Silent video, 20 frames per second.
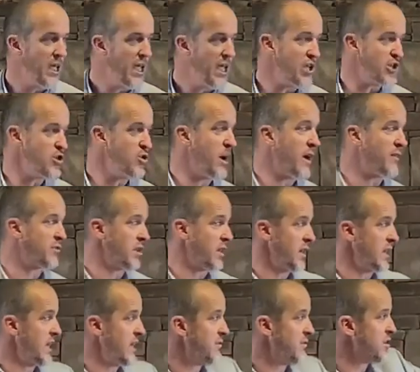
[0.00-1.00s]
is you have to
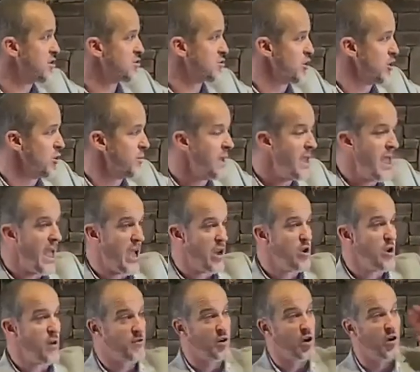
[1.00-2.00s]
leave this room and
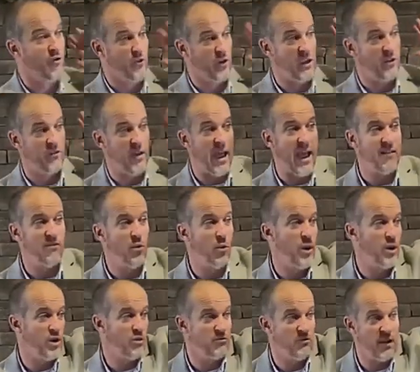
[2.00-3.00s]
you have to go forgive
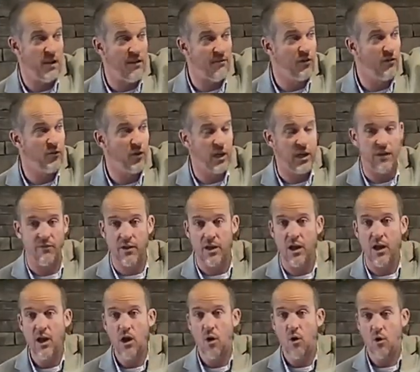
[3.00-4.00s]
everyone you've never forgiven,
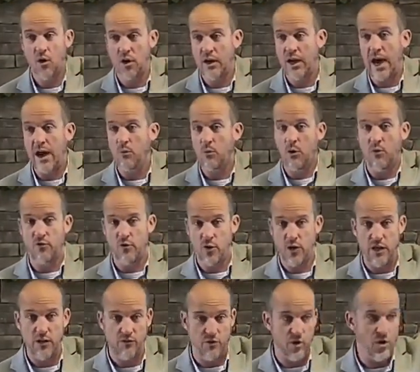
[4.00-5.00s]
or God won't
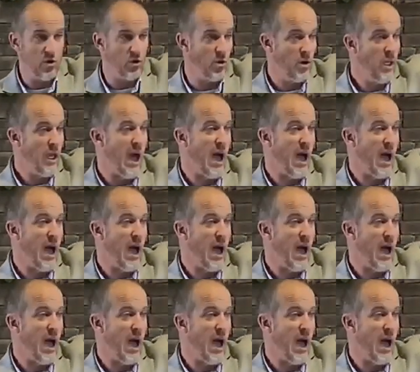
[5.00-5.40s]
forgive you.